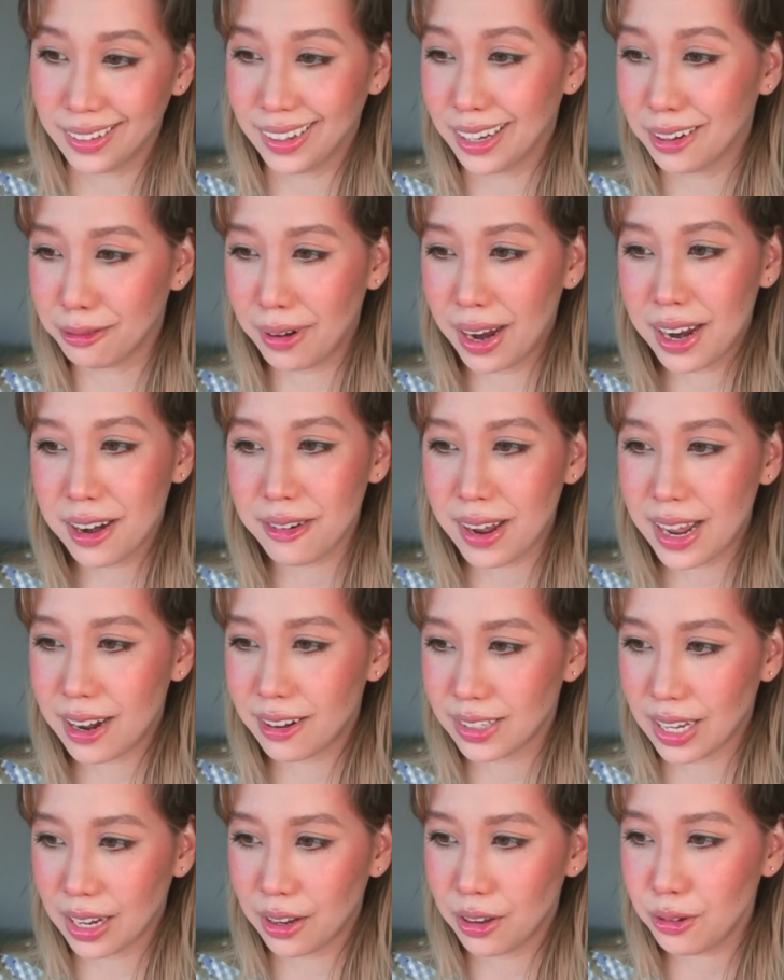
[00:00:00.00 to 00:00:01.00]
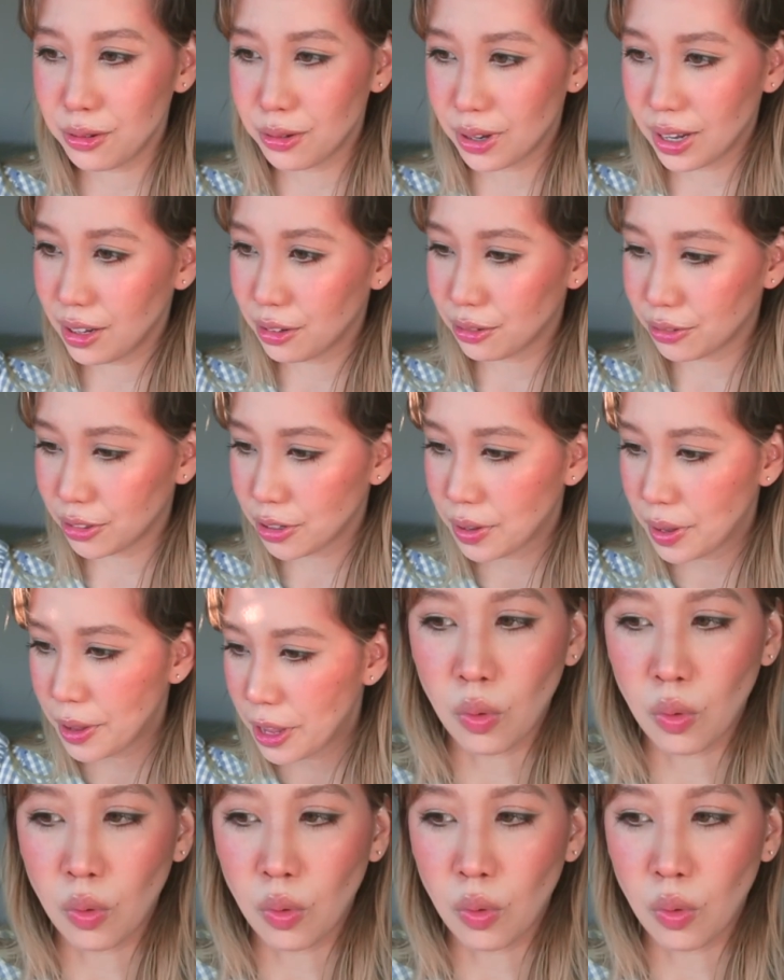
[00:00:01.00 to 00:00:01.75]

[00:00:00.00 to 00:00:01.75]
Like right away I was like, oh, colorful.